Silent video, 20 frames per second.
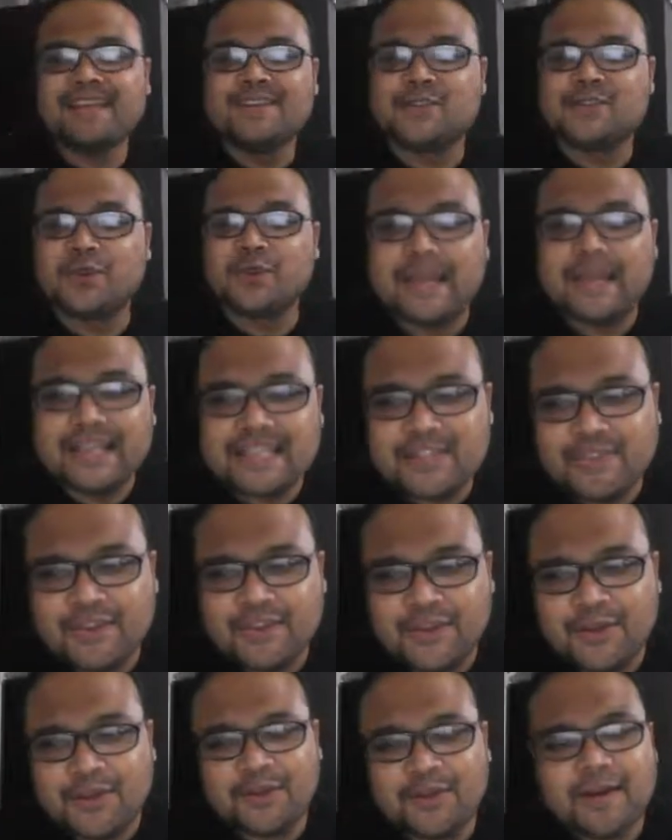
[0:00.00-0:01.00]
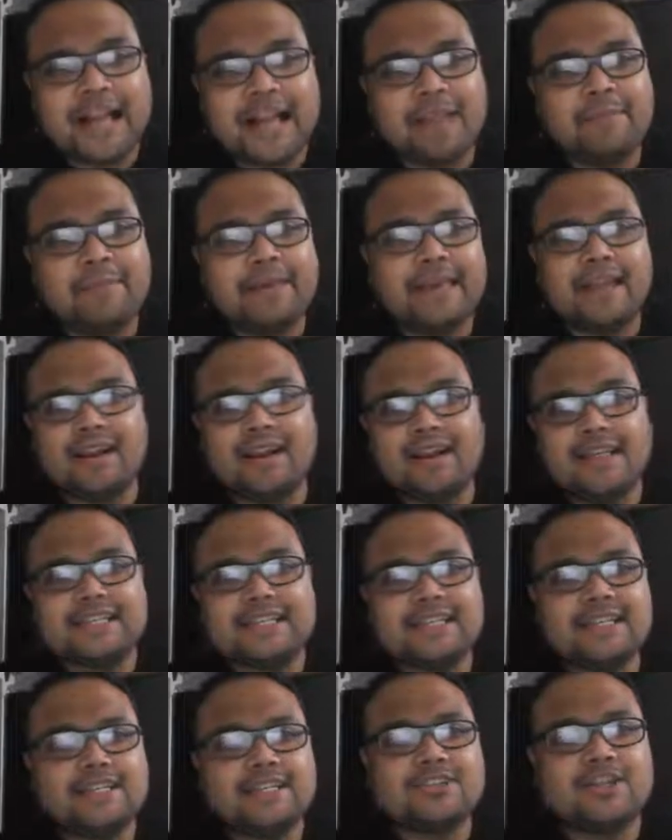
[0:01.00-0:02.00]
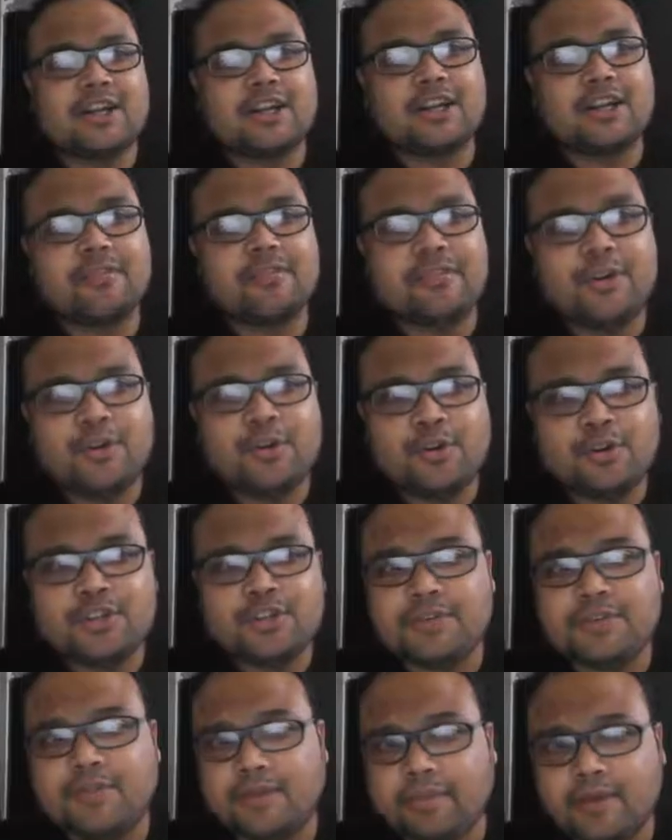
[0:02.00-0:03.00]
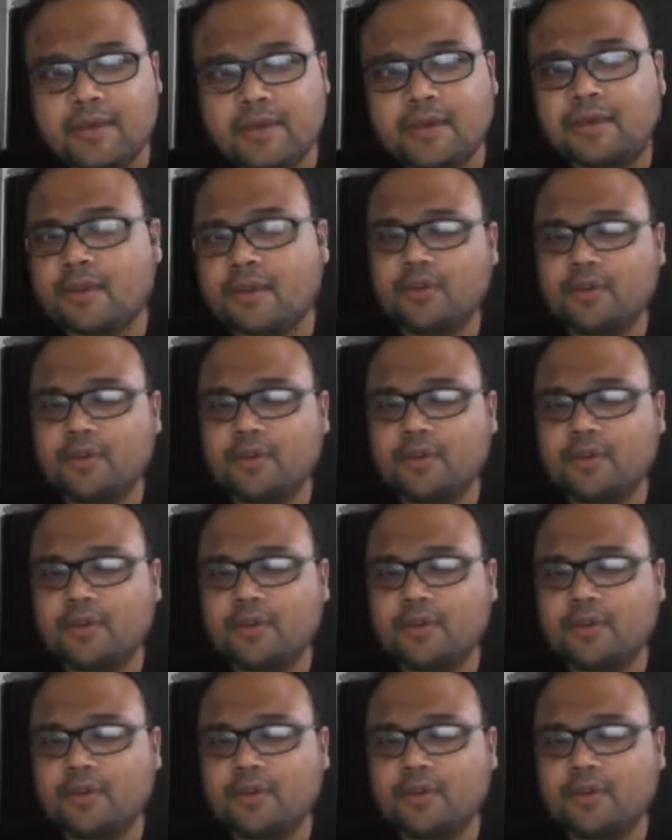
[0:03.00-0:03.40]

So in this video, I'll be analyzing the chart of Euro GBP,